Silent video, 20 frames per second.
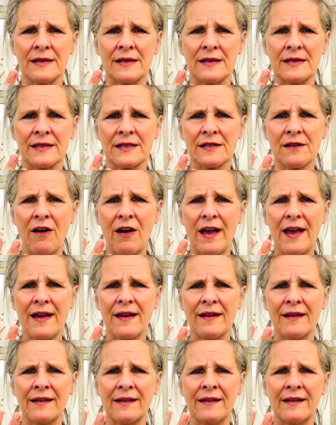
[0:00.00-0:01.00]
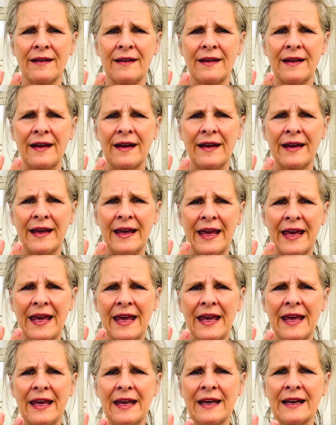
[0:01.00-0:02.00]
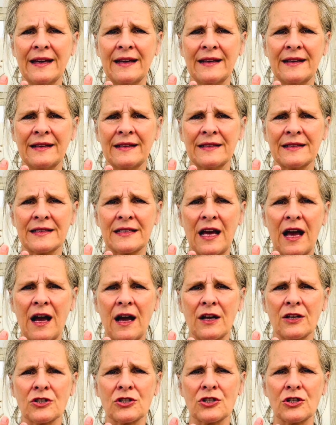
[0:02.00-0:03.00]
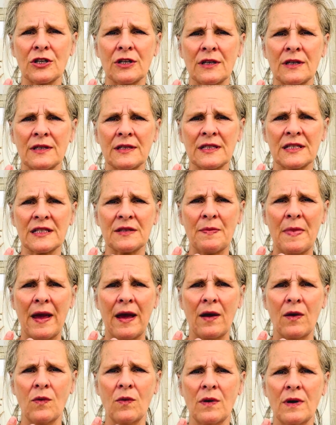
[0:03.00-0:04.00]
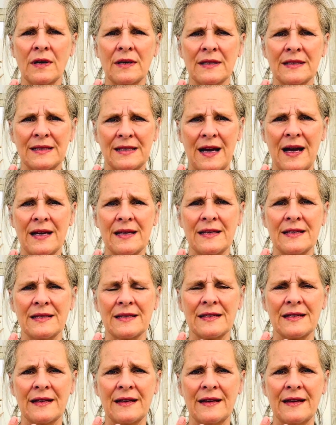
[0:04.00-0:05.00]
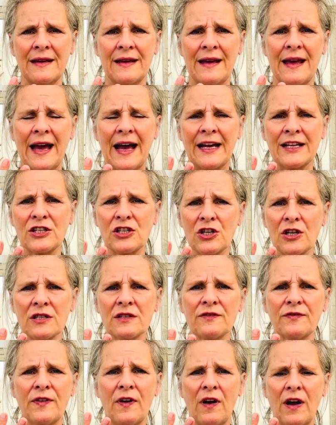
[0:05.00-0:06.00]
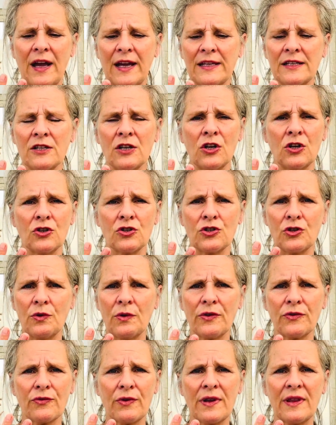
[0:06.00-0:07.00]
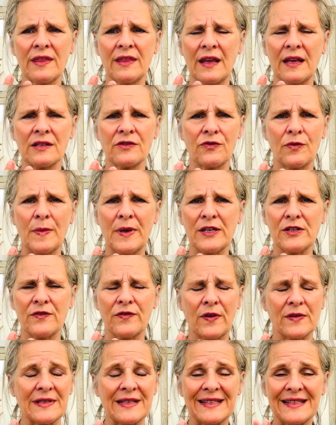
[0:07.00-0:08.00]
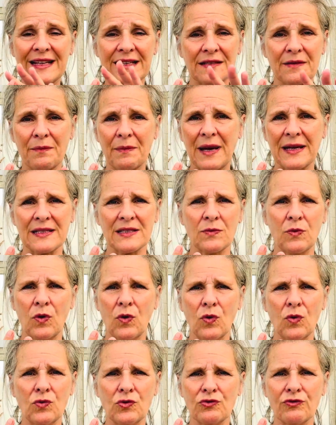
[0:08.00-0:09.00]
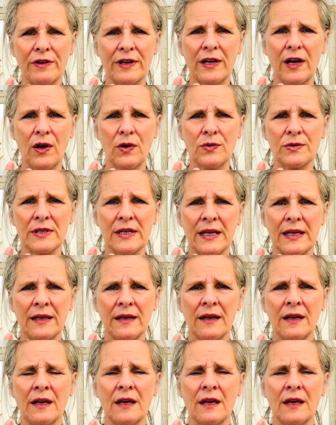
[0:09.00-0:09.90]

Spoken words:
Sight, hear, touch, smell, taste, and just find 2 or 3 things from each of those. It doesn't matter what order it goes in.